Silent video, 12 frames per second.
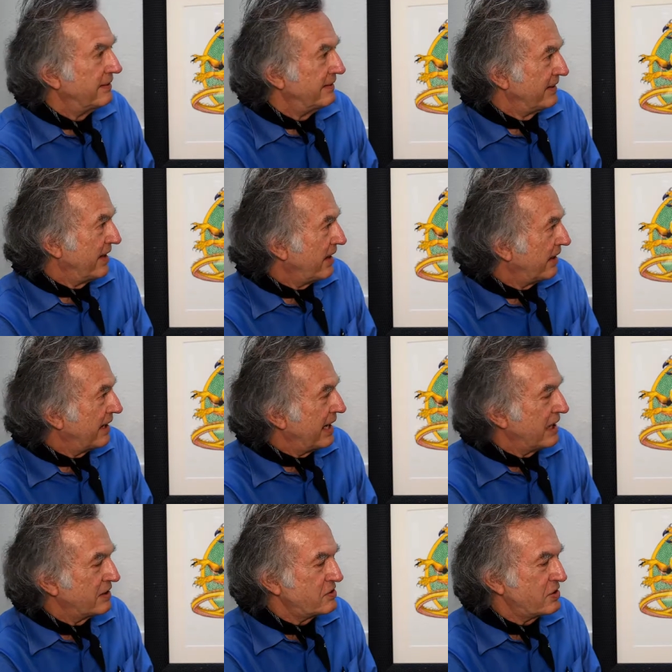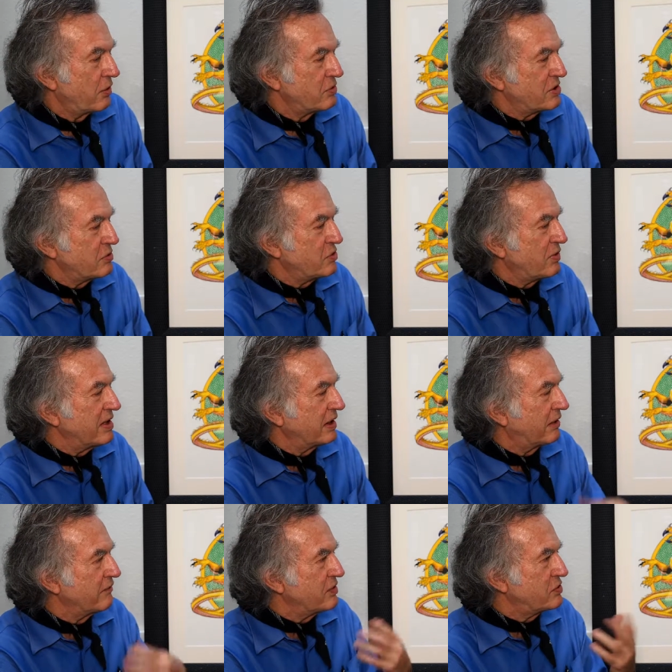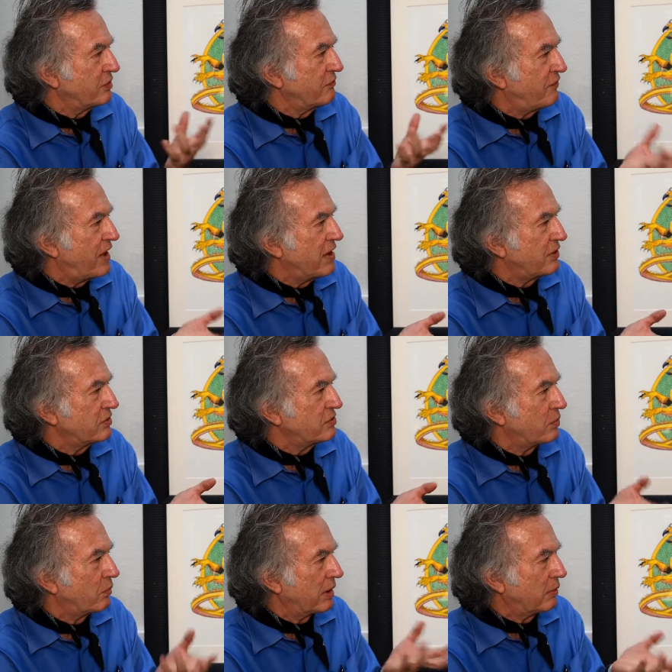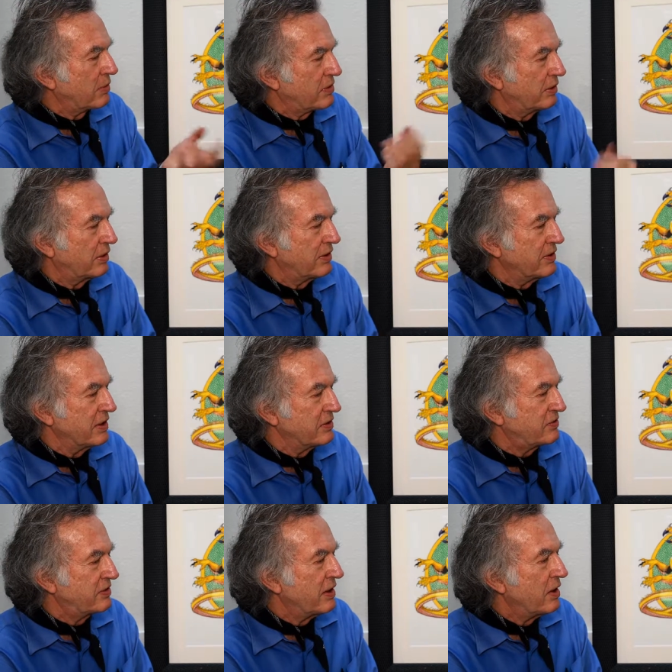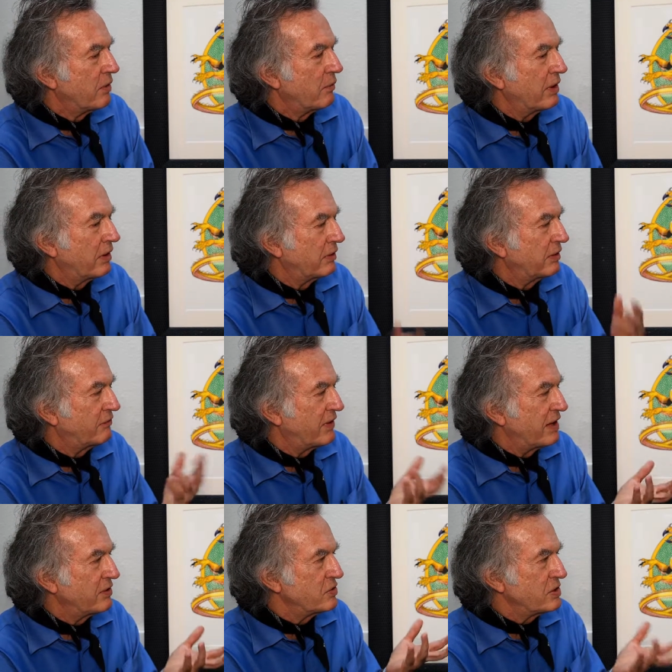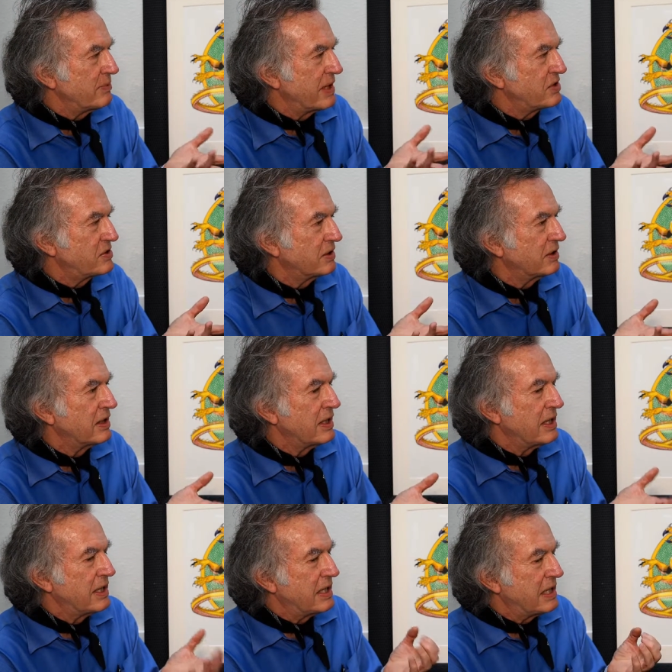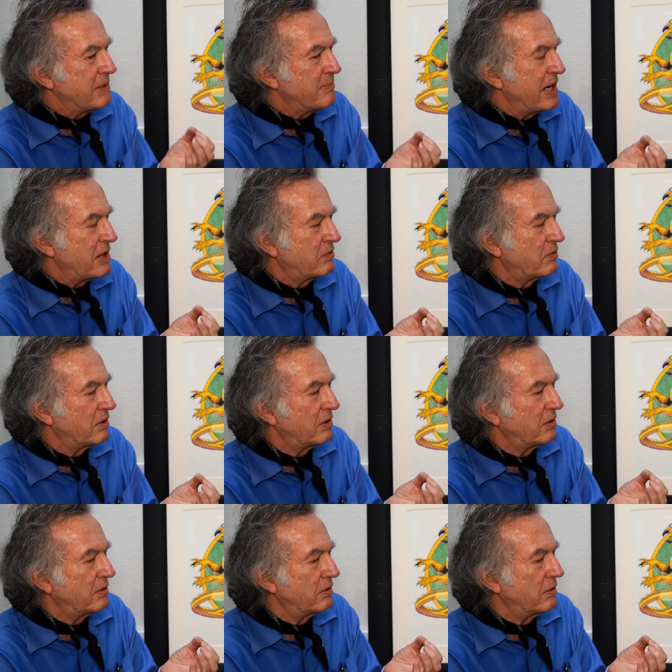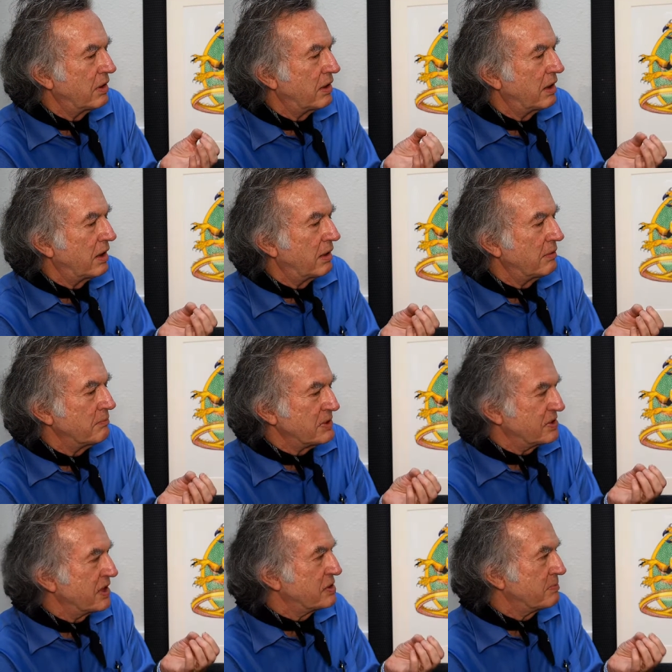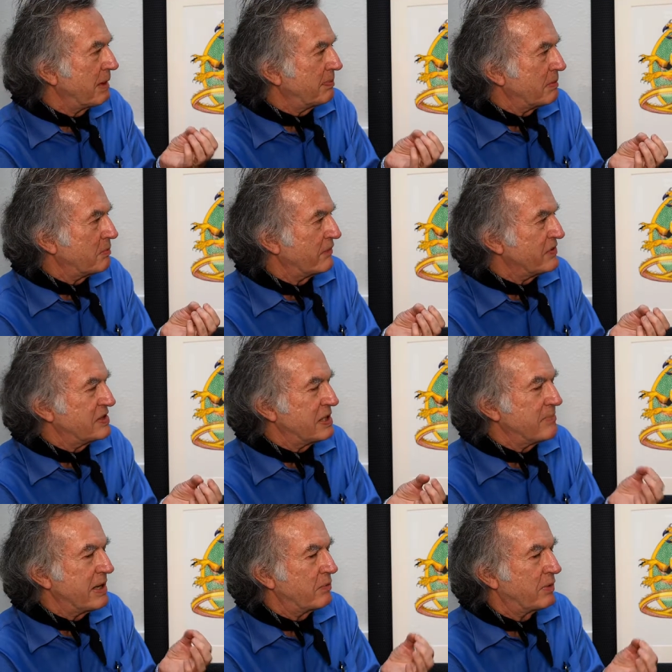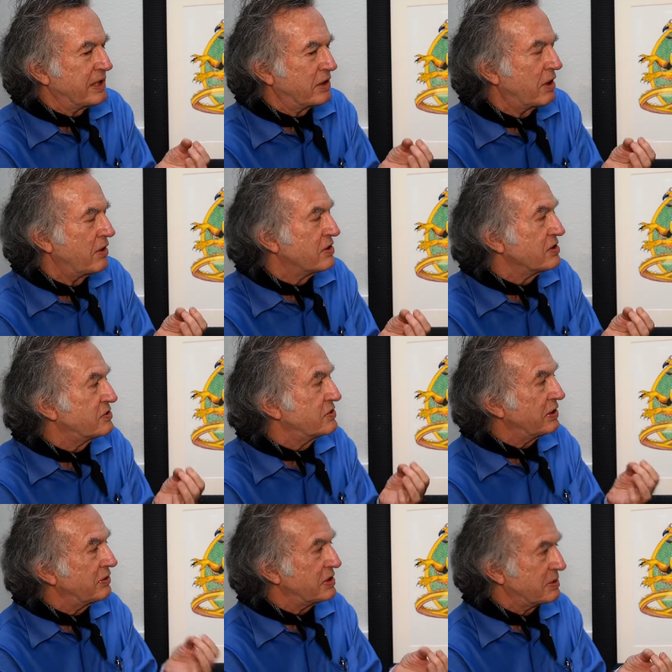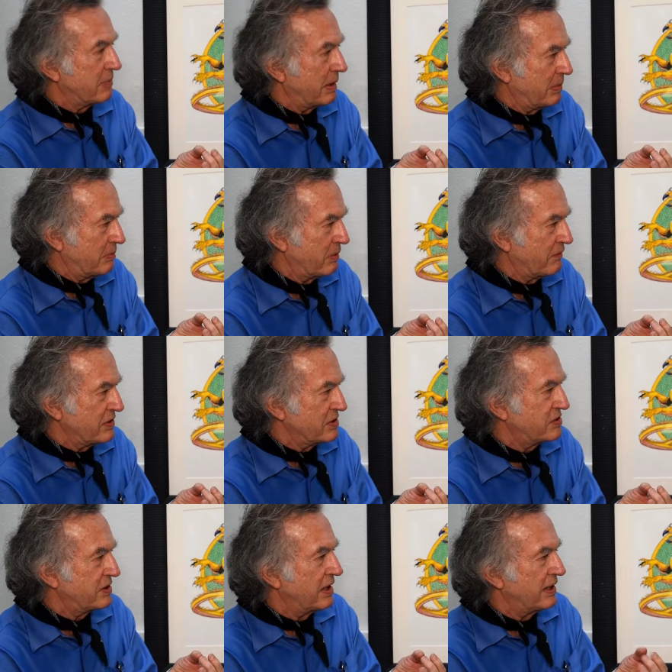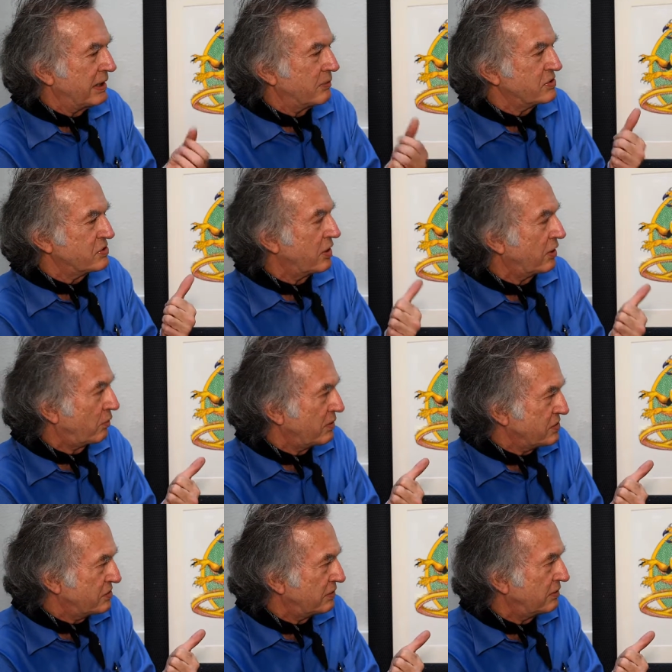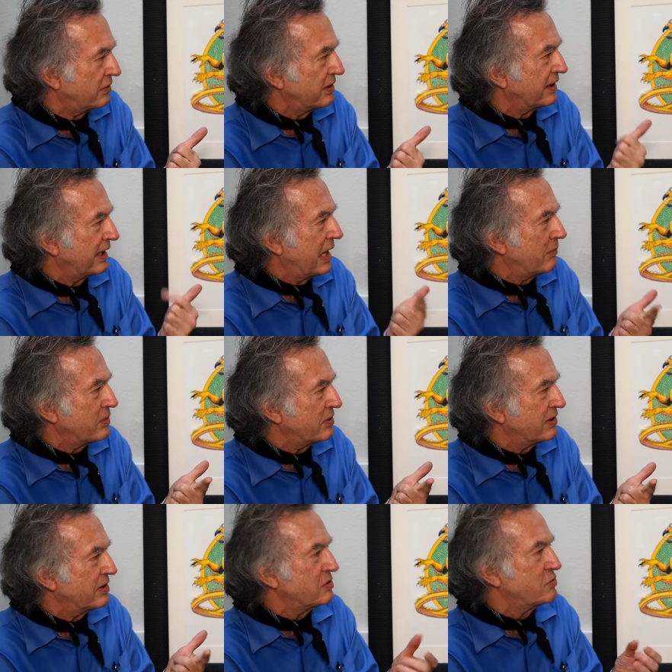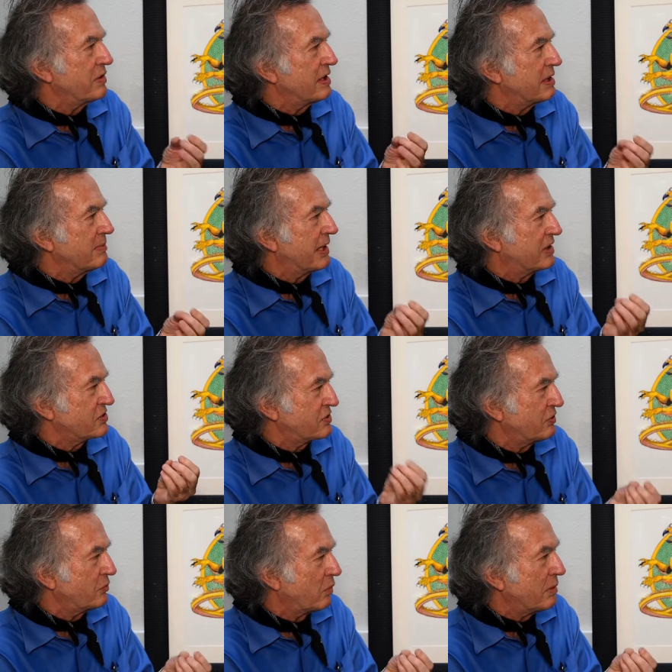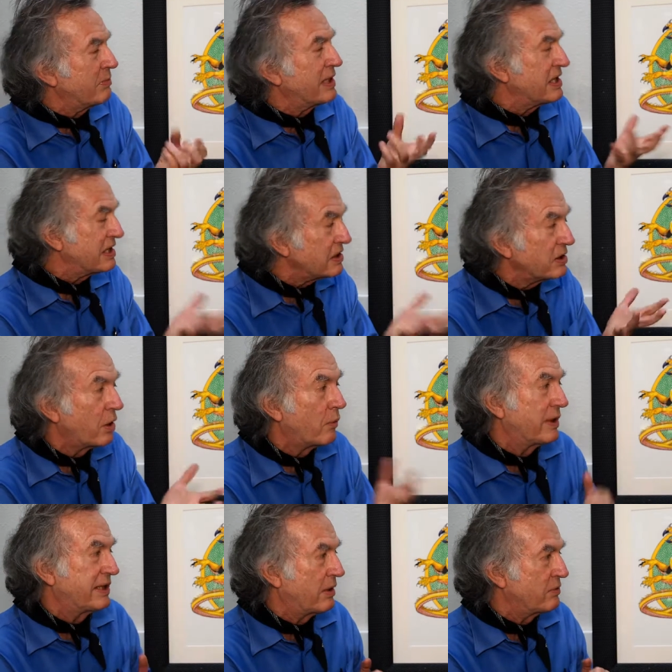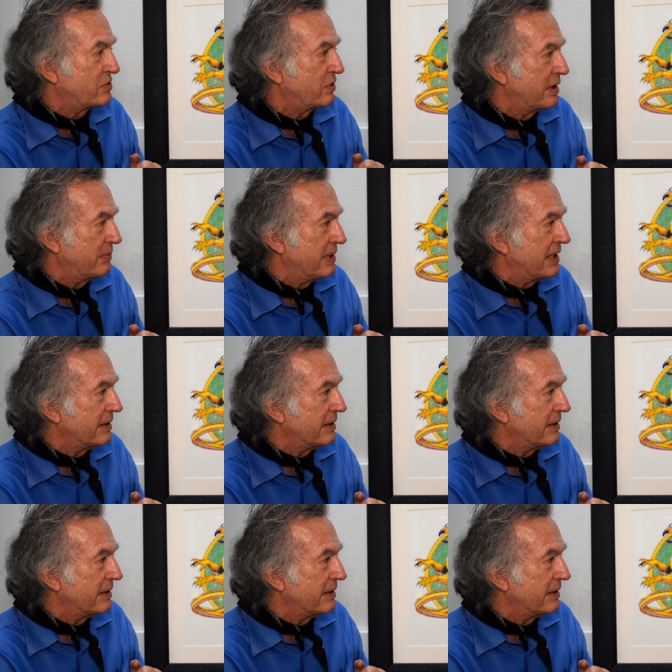Yeah, and so she was trying to convince her father to work with her on this. Well, her father, Jim Henson, he made, besides Muppet movies, he made what he called his serious Muppet movies, and that was Dark Crystal and Labyrinth, and he's ready to make his third one, but he didn't know what that was going to be.